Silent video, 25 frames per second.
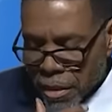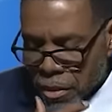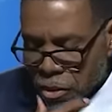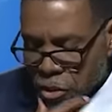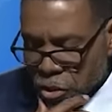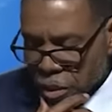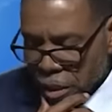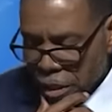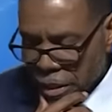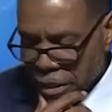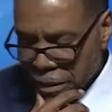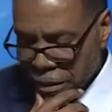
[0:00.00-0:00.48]

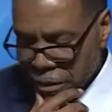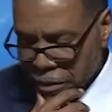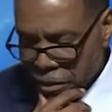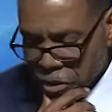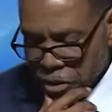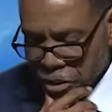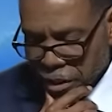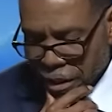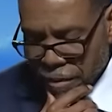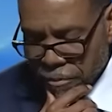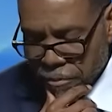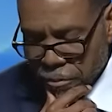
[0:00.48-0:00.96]
John
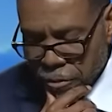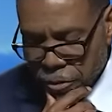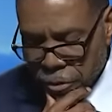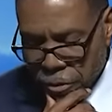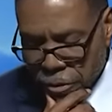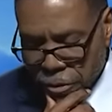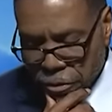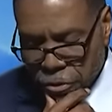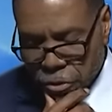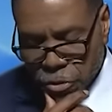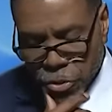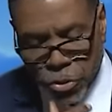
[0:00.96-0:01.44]

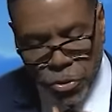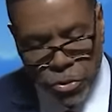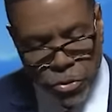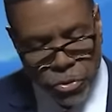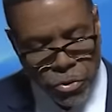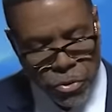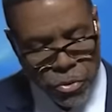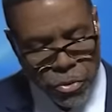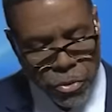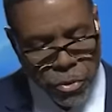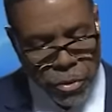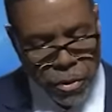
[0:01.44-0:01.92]
chapter
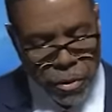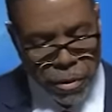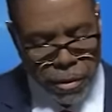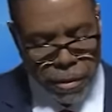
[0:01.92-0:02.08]
2,